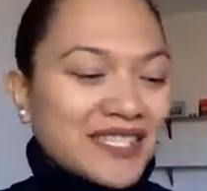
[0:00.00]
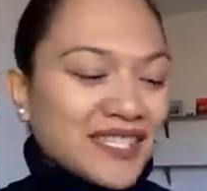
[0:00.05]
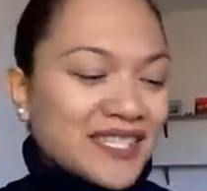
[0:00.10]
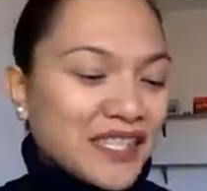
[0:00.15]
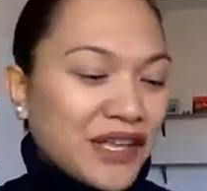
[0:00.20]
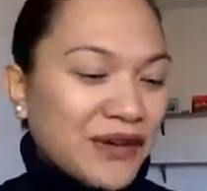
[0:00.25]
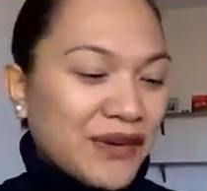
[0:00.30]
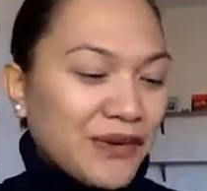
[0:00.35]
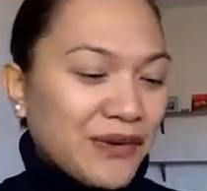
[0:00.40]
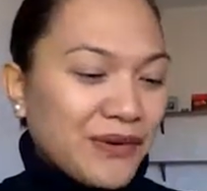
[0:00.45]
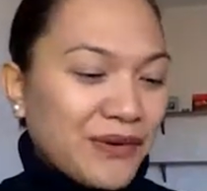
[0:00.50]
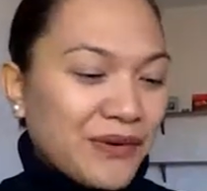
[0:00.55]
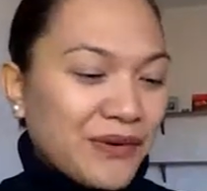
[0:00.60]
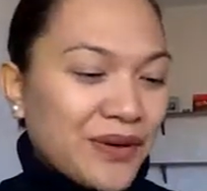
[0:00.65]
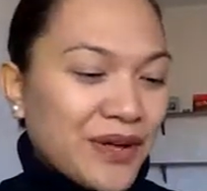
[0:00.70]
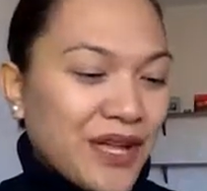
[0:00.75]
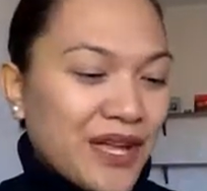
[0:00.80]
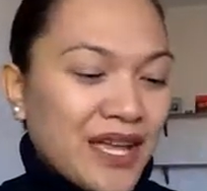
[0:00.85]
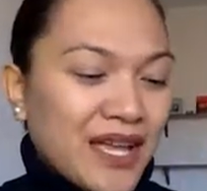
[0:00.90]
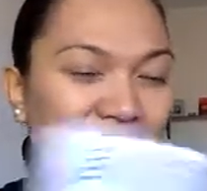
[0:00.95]
So
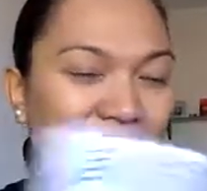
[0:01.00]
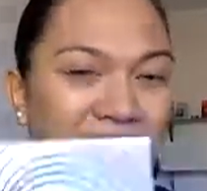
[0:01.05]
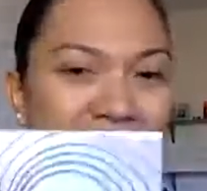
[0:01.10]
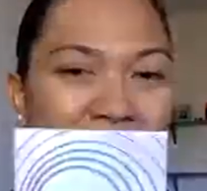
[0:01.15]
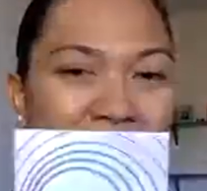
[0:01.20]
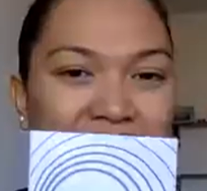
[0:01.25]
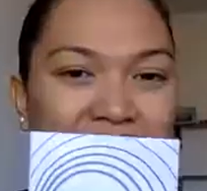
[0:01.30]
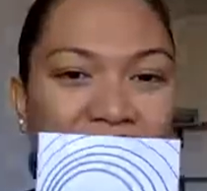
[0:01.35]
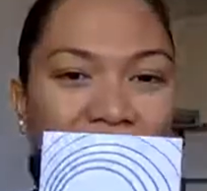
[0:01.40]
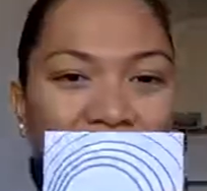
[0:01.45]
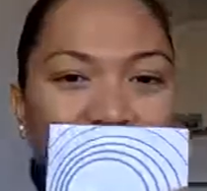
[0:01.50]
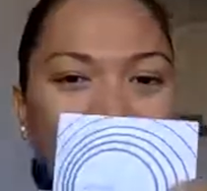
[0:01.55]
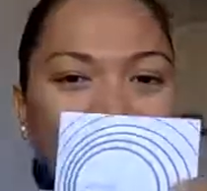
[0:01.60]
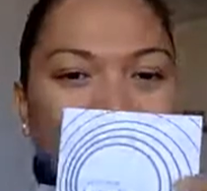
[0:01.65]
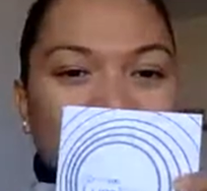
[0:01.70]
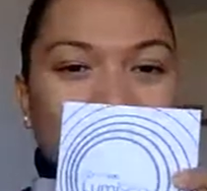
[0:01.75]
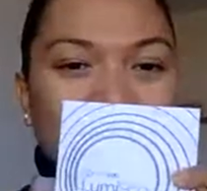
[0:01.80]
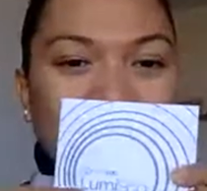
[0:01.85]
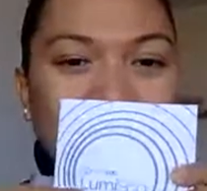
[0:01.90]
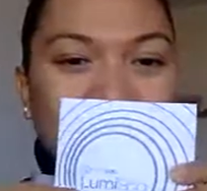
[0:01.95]
that's a
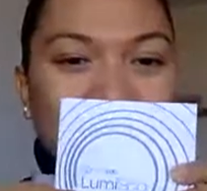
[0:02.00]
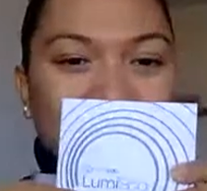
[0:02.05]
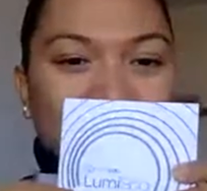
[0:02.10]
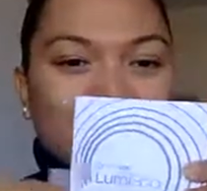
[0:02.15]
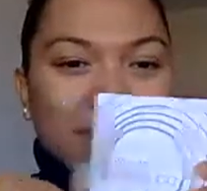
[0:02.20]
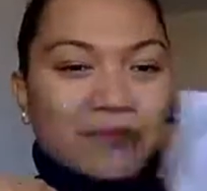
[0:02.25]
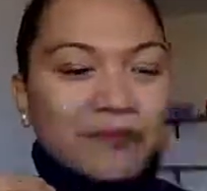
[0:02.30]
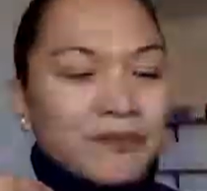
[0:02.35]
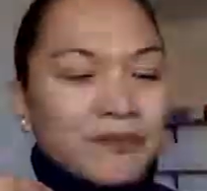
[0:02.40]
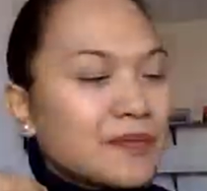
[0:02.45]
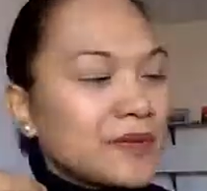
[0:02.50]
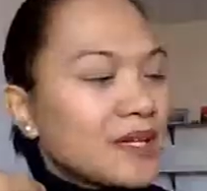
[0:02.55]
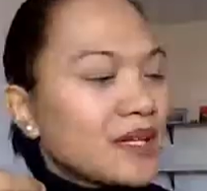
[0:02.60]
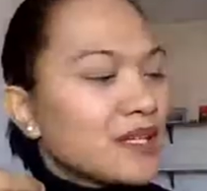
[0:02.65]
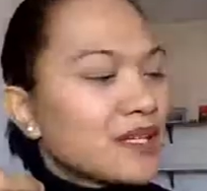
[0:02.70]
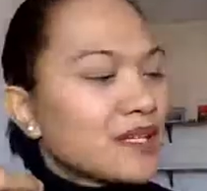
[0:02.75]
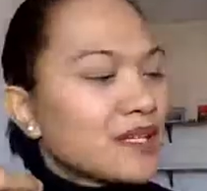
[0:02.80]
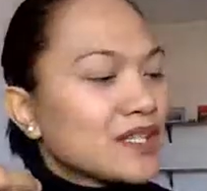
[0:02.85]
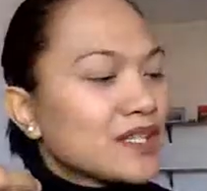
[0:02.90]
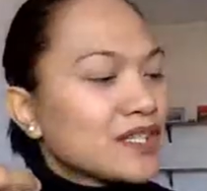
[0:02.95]
quick start
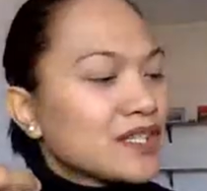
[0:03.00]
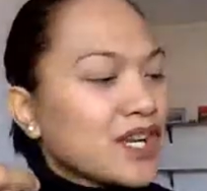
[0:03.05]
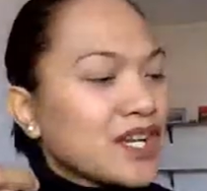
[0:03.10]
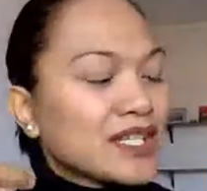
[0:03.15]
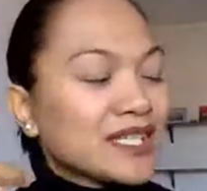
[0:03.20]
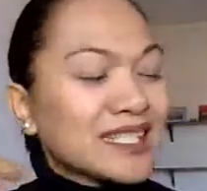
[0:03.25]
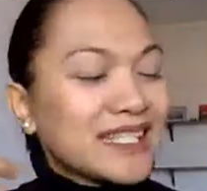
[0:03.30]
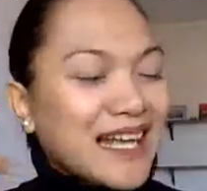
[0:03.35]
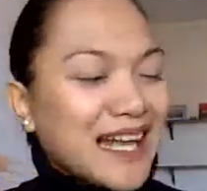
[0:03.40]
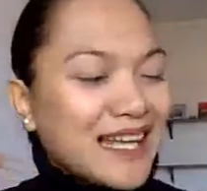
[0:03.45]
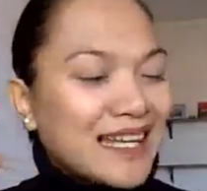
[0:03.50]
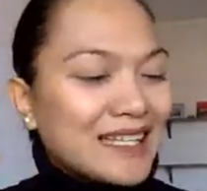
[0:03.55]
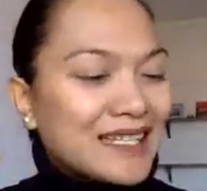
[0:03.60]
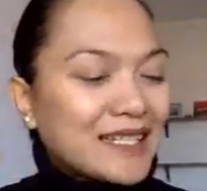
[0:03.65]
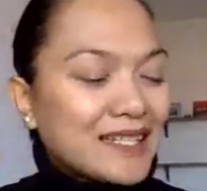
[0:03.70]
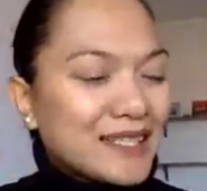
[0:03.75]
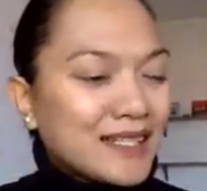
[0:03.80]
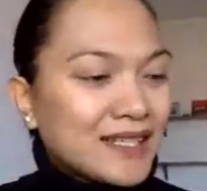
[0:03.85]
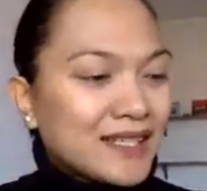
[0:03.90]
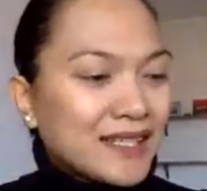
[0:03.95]
guide.
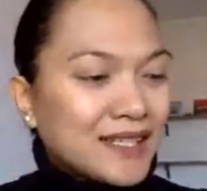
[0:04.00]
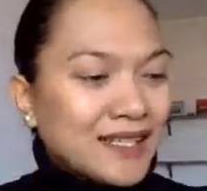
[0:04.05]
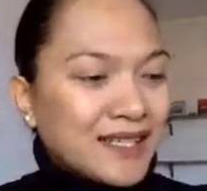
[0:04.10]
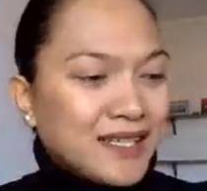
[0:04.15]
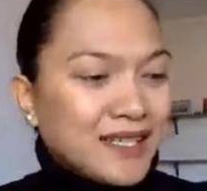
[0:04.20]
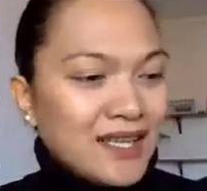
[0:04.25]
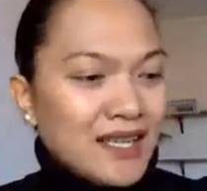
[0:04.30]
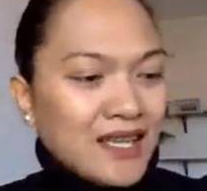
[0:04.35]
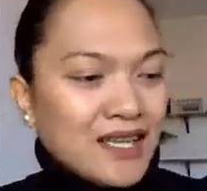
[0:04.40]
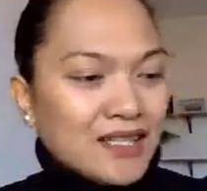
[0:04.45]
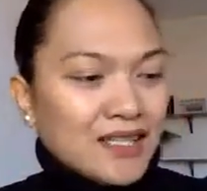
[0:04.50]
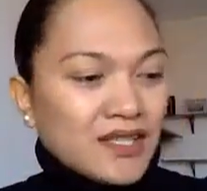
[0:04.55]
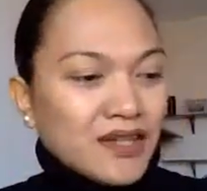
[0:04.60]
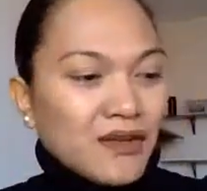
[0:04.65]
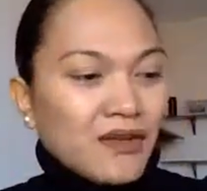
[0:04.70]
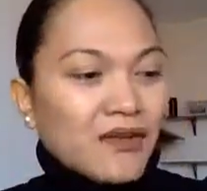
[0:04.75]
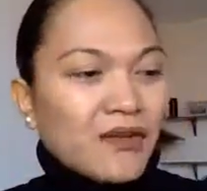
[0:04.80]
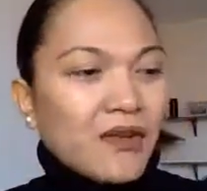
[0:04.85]
So